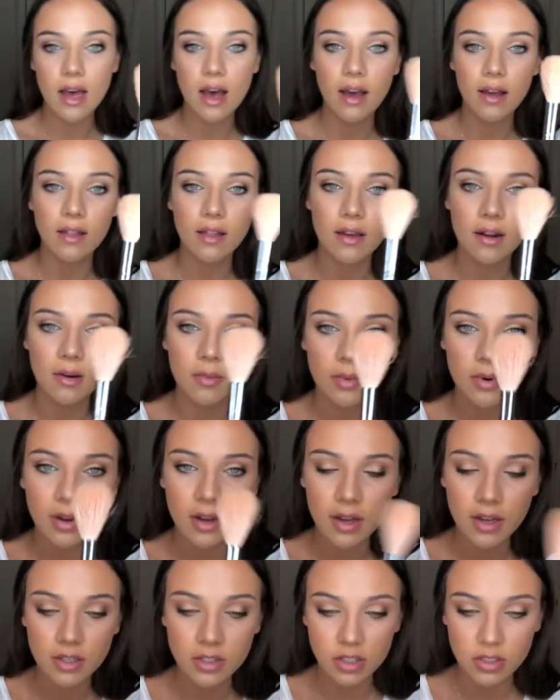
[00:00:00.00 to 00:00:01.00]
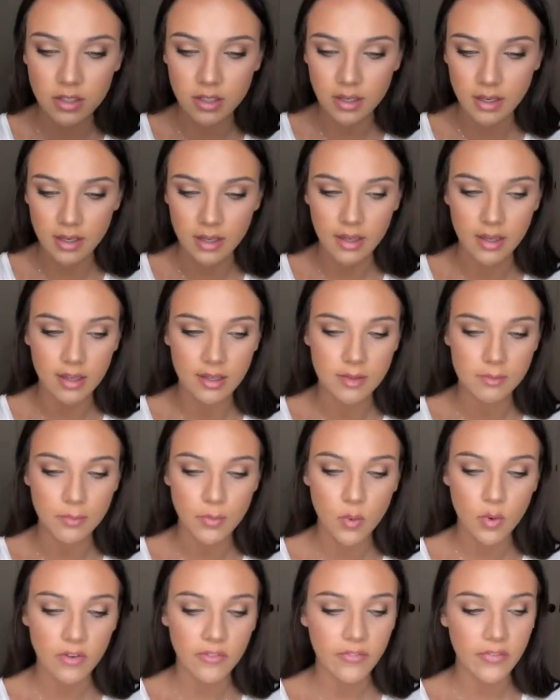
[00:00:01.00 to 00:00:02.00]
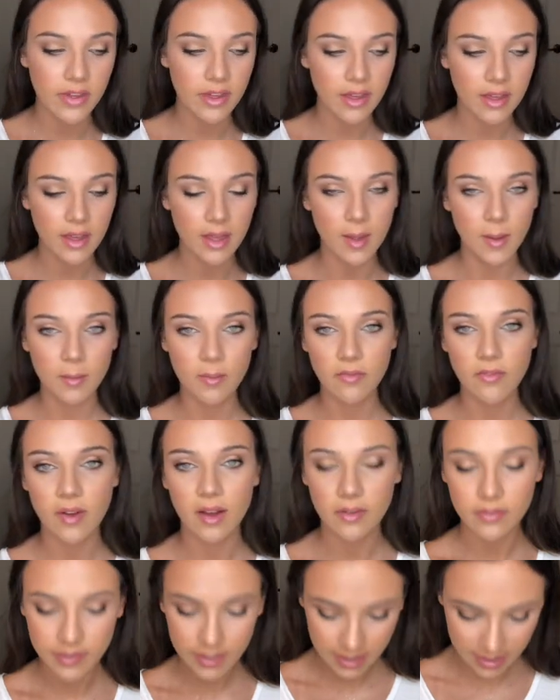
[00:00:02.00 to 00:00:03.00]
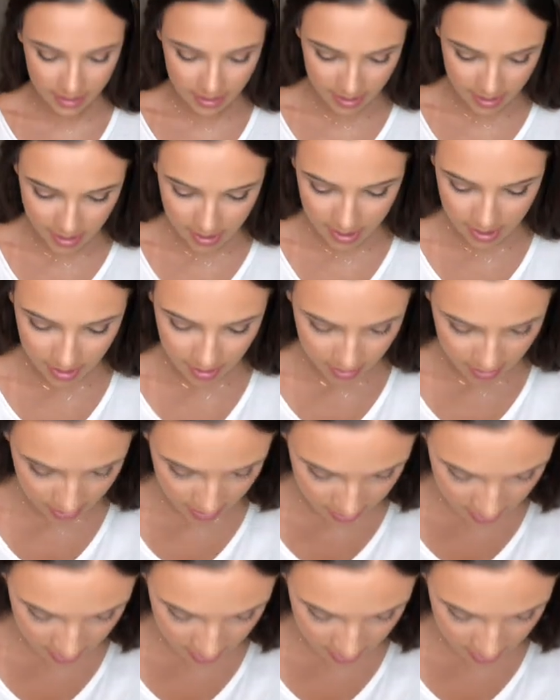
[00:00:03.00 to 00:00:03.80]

highlighter brush. It is Morphe M510.